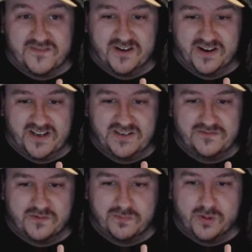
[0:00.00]
very
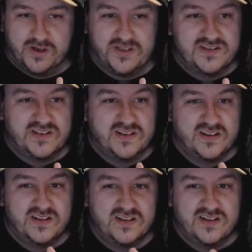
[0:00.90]
least, for a point.
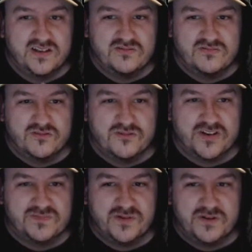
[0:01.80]

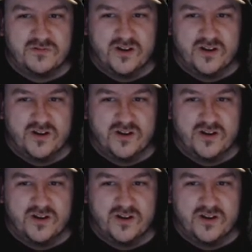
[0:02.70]
Roderick's put it